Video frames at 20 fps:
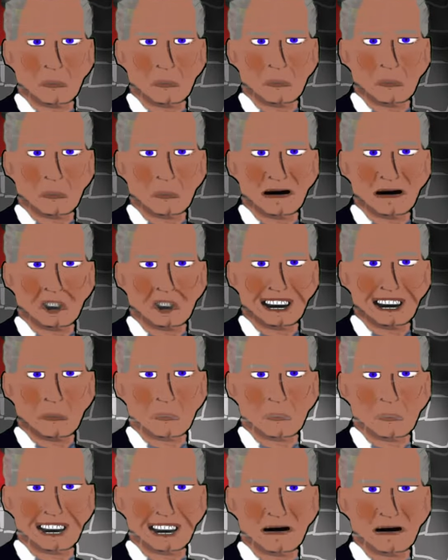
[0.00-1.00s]
let me
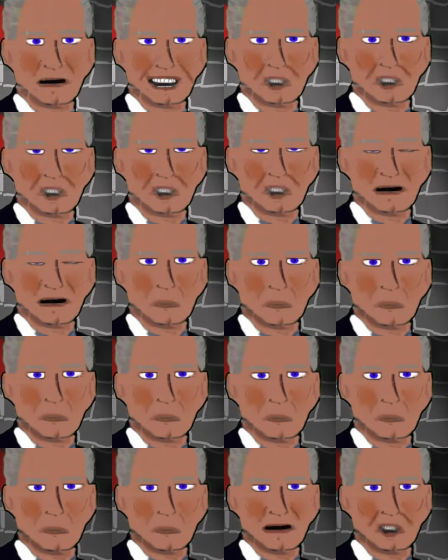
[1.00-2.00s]
tell you all
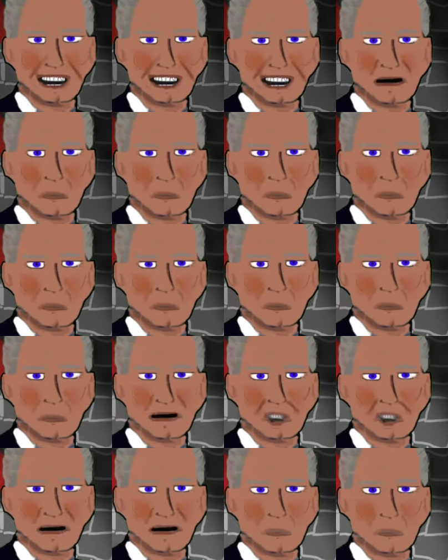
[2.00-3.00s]
about
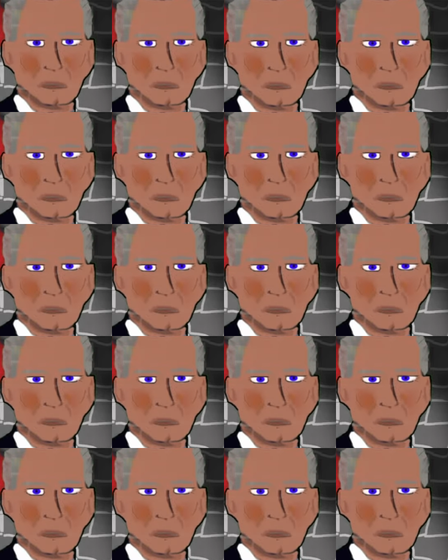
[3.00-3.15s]
um.